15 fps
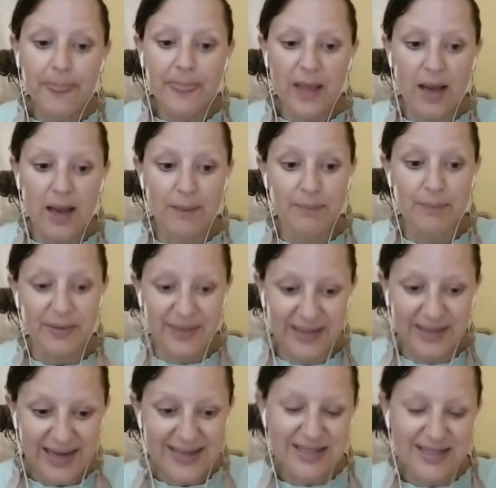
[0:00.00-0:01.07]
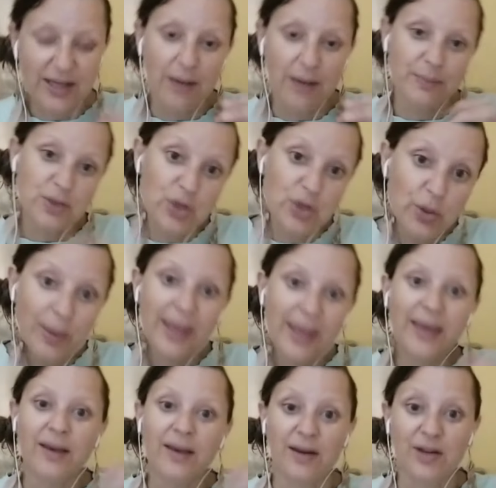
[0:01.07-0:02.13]
but then later comes
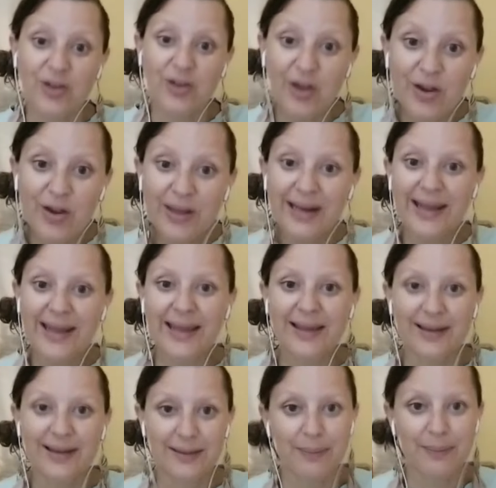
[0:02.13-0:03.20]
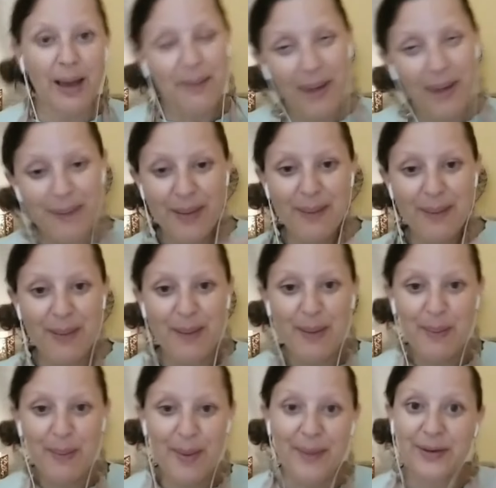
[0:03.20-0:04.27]
cooing and gurgling and ba ba ba ba ba
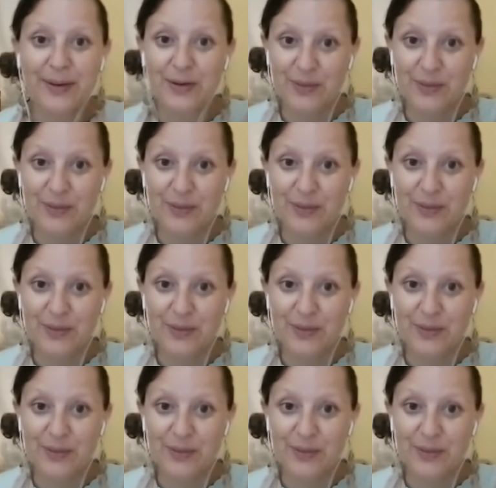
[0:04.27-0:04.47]
ba, you know,